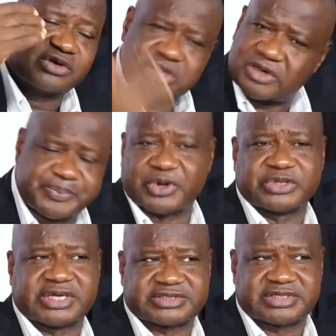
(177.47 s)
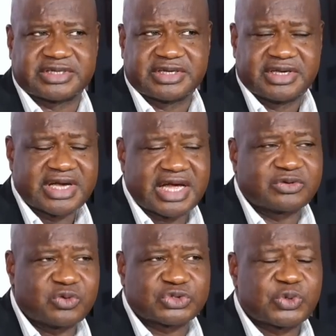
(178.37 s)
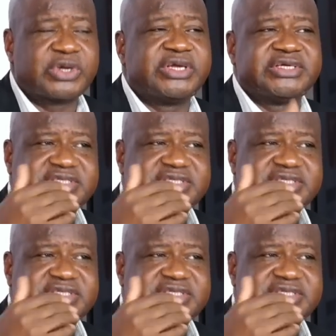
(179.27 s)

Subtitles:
a lot of projects, and also he